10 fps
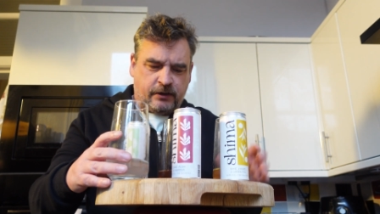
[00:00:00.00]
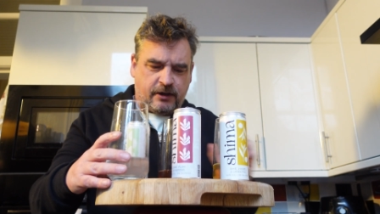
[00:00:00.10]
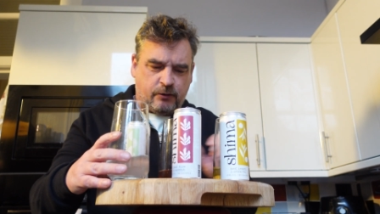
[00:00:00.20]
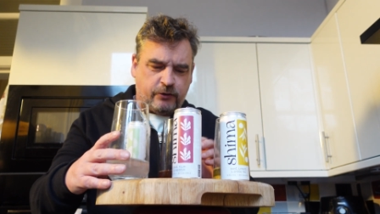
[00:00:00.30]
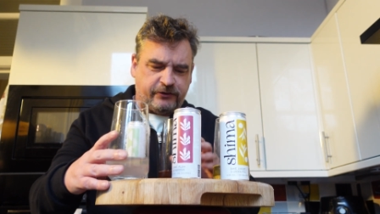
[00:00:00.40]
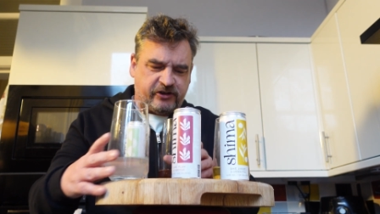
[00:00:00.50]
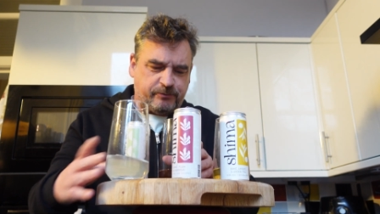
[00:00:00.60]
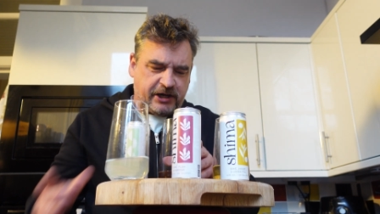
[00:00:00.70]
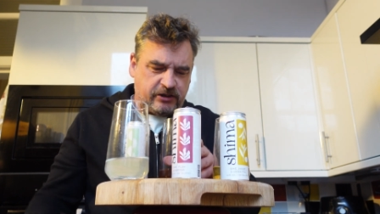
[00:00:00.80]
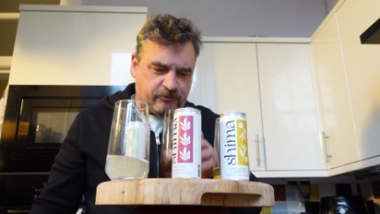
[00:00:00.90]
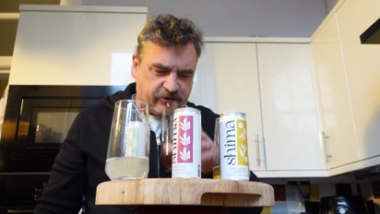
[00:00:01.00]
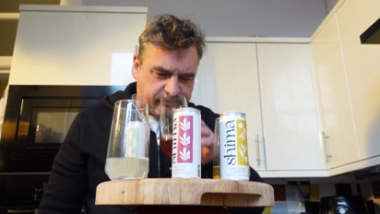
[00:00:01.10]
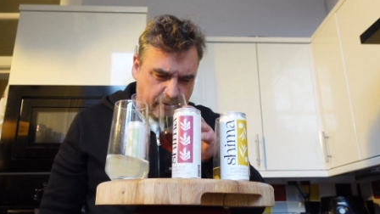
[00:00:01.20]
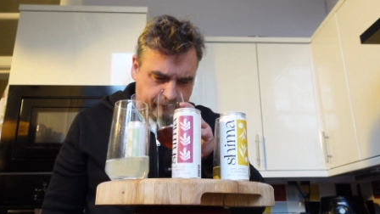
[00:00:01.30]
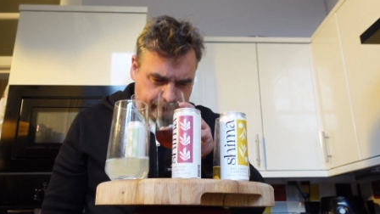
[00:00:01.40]
I wasn't expecting them to
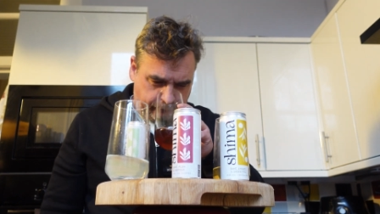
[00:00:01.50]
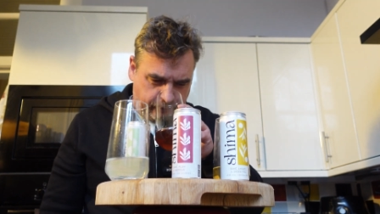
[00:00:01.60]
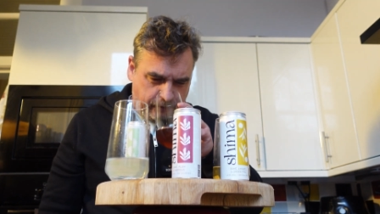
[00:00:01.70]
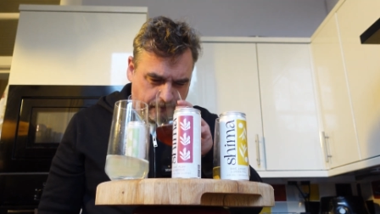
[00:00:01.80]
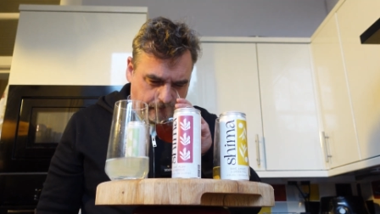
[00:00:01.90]
smell so good.